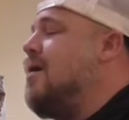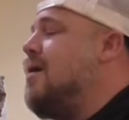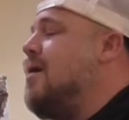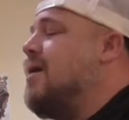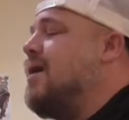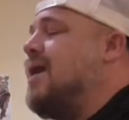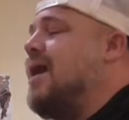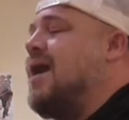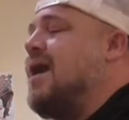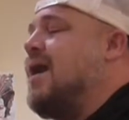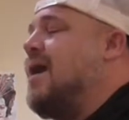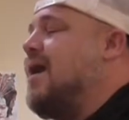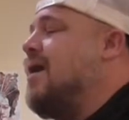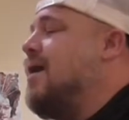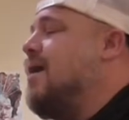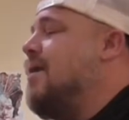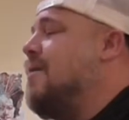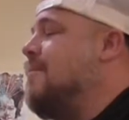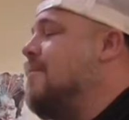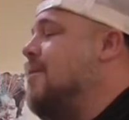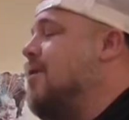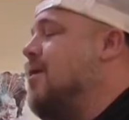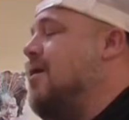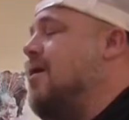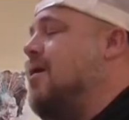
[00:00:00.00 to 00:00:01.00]

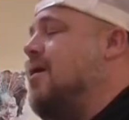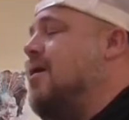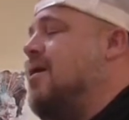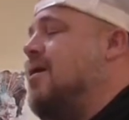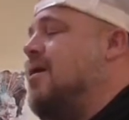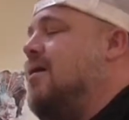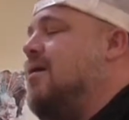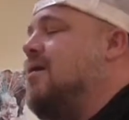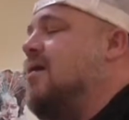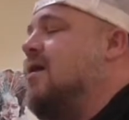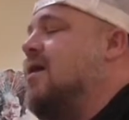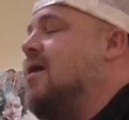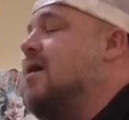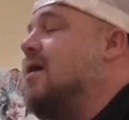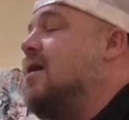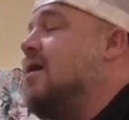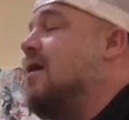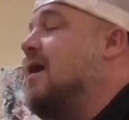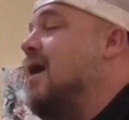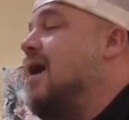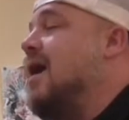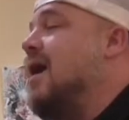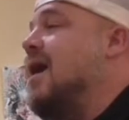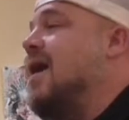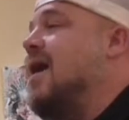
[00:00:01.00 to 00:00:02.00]
Rama,
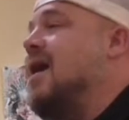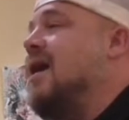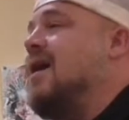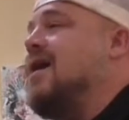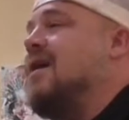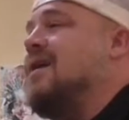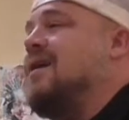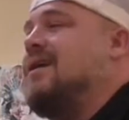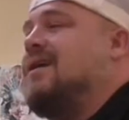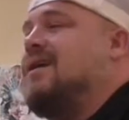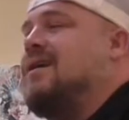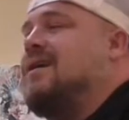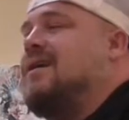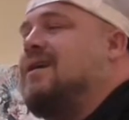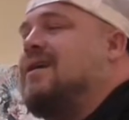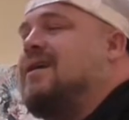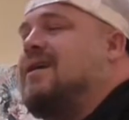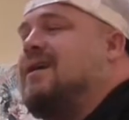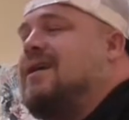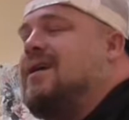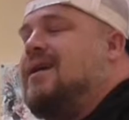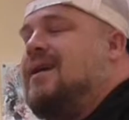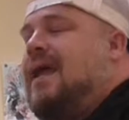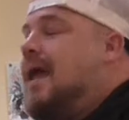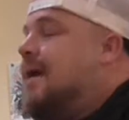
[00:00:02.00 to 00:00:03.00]

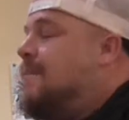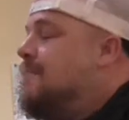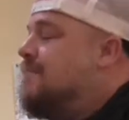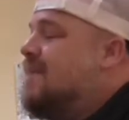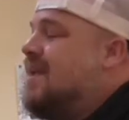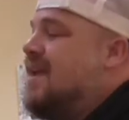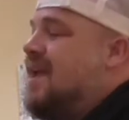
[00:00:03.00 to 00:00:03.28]
Hare.